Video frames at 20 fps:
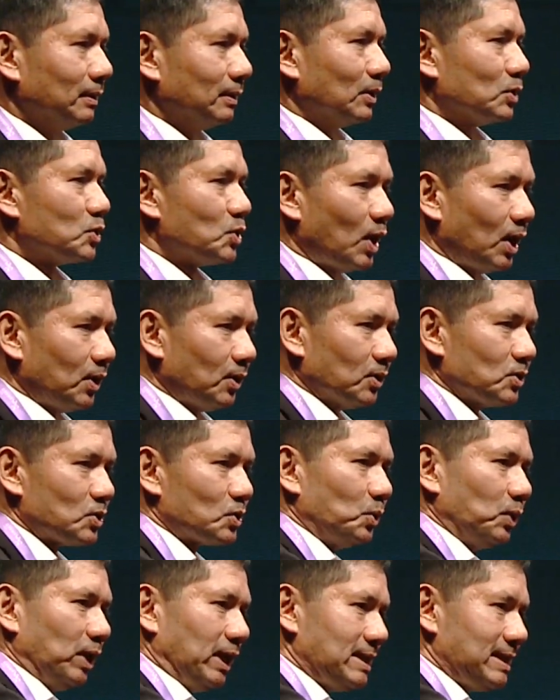
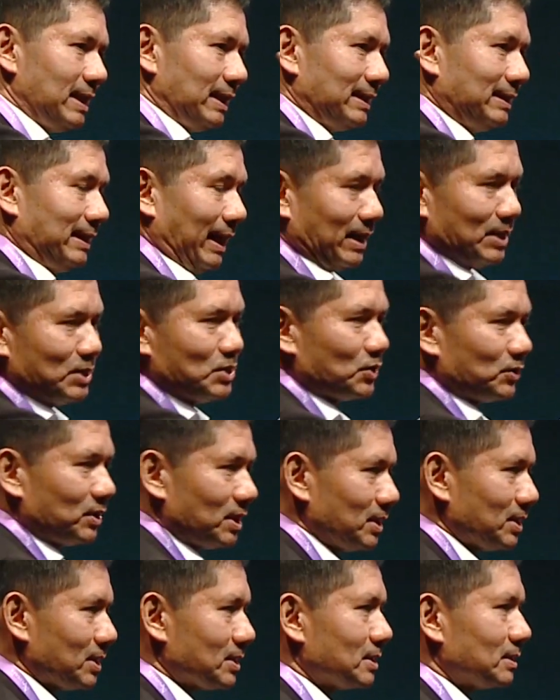So is it
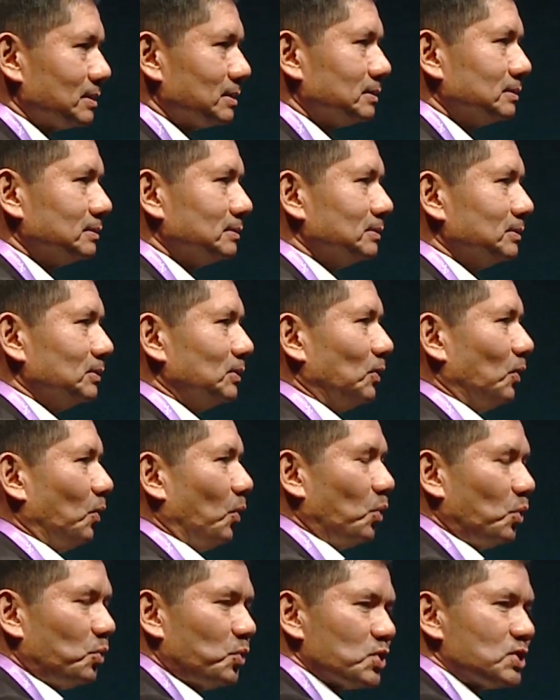dangerous?
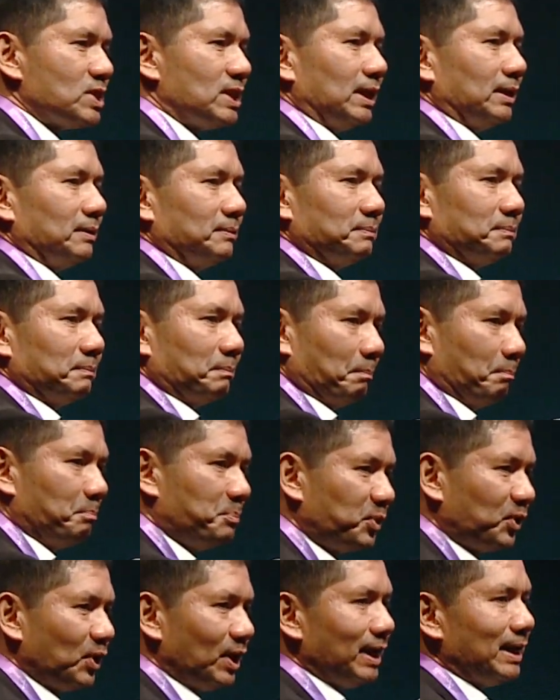Or was it
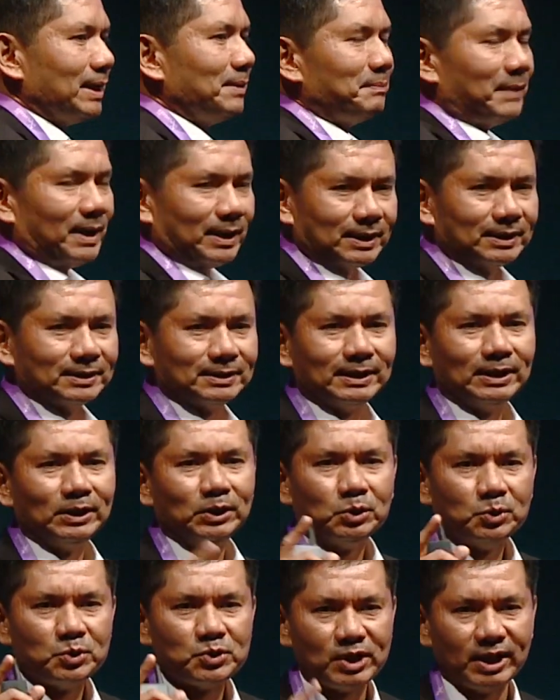brilliant marketing
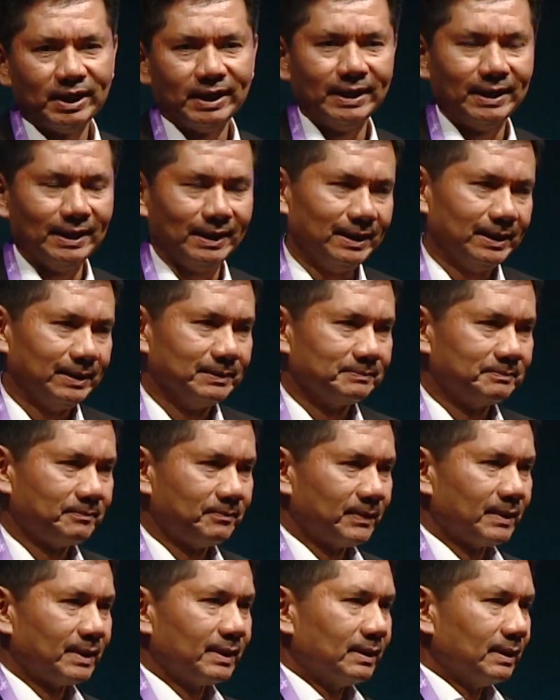using AI?
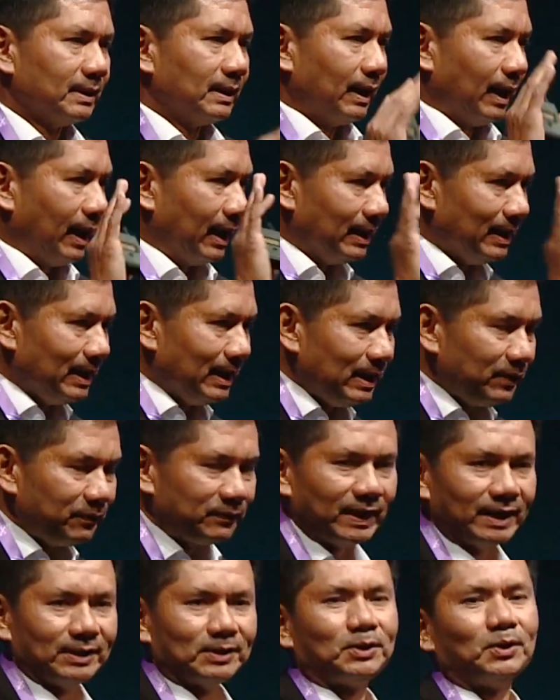I leave
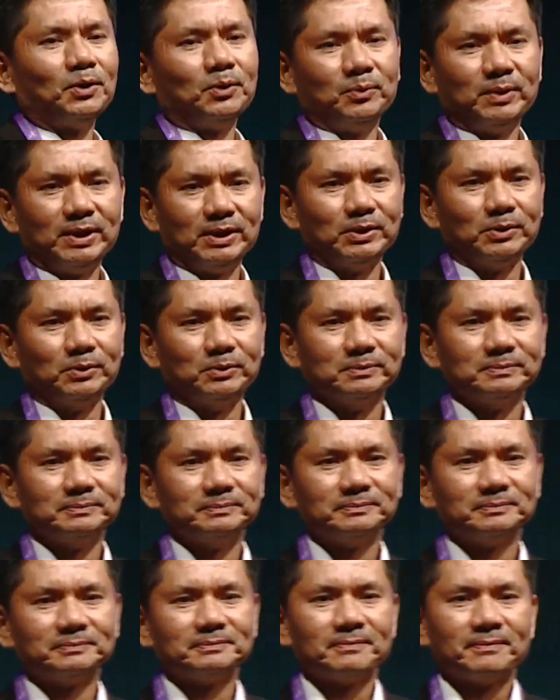that thought with you,
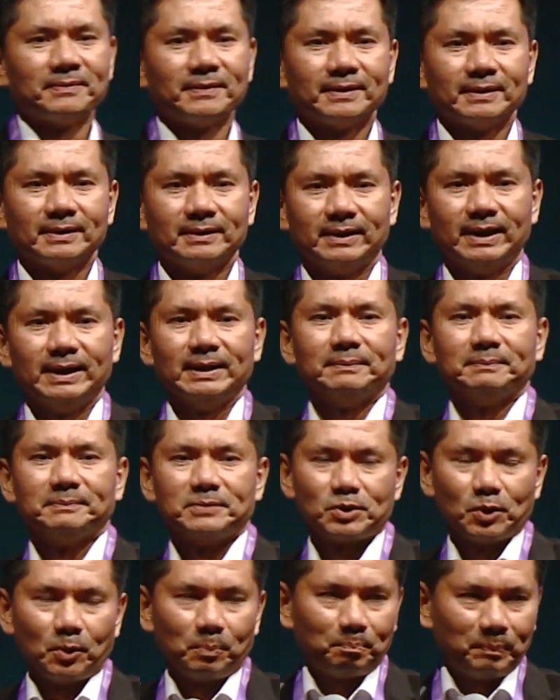right?
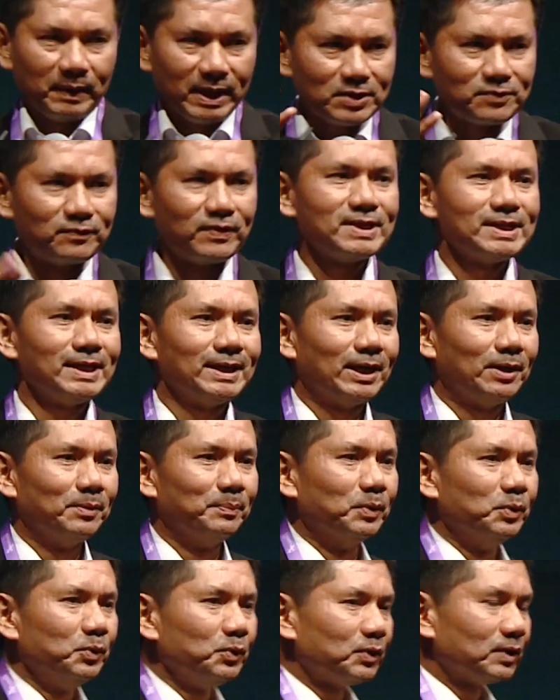So please visit our
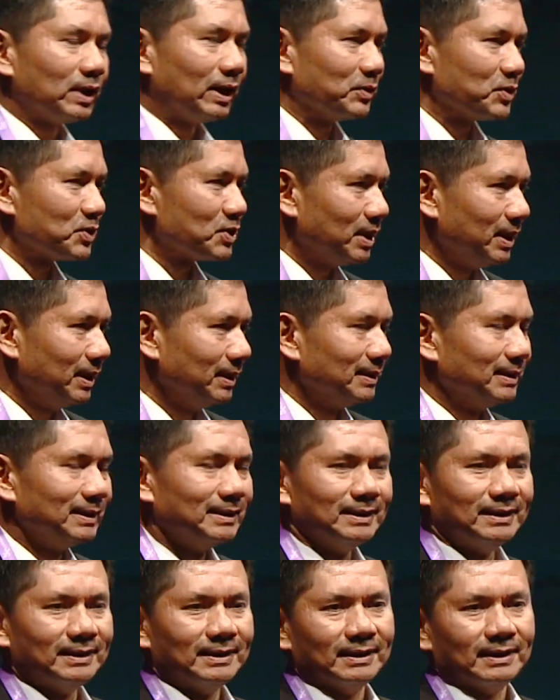booth outside,
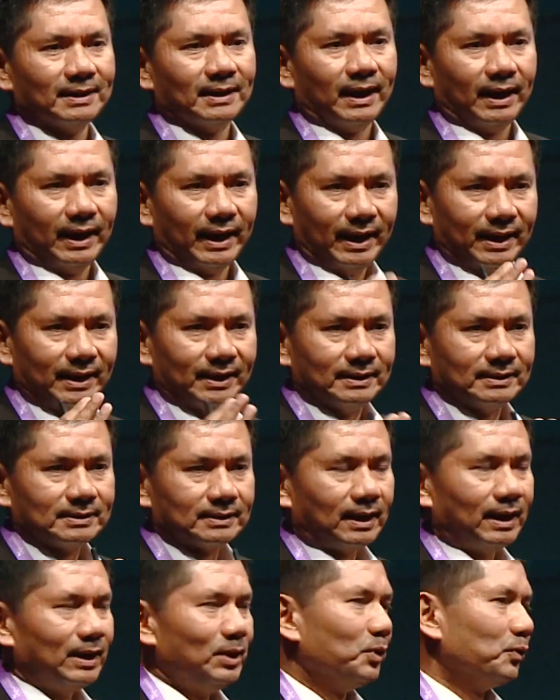and
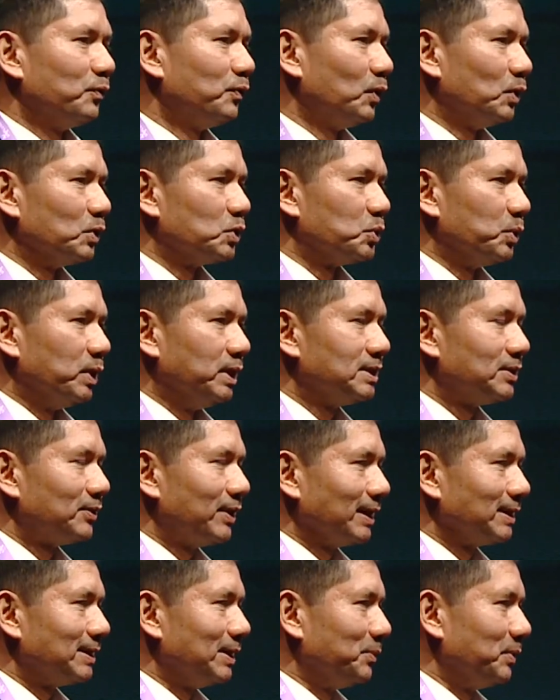I look forward to
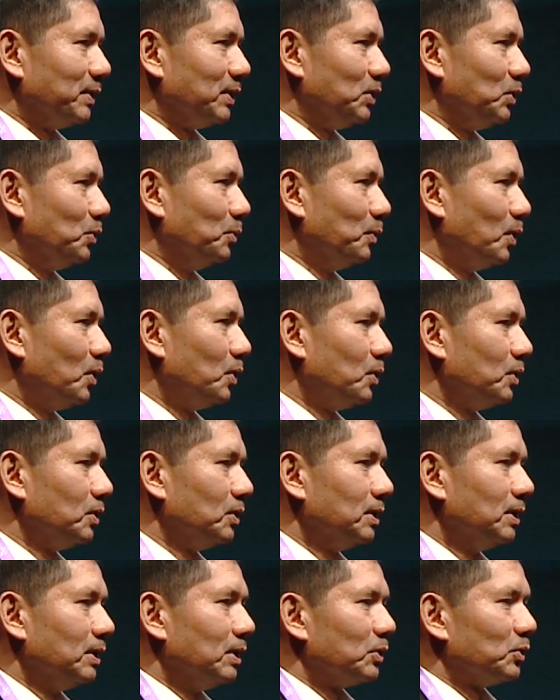interacting with you more
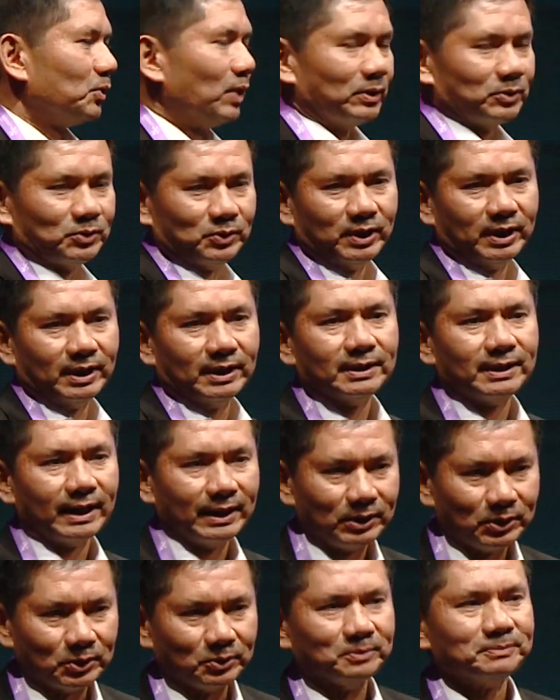throughout today.
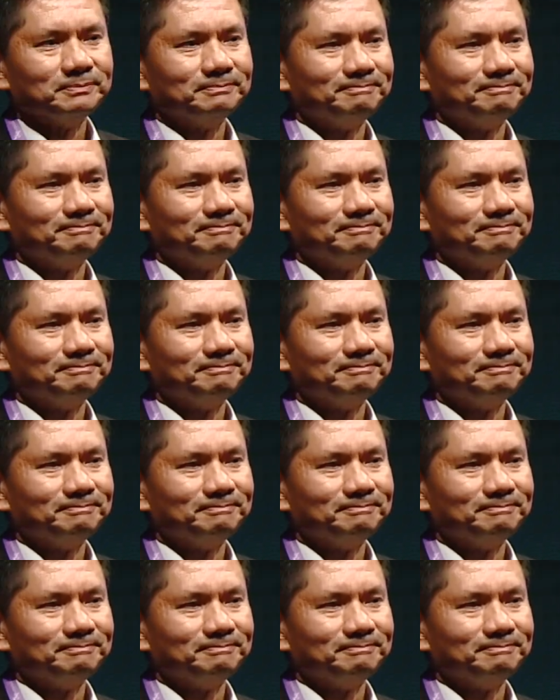Thank you.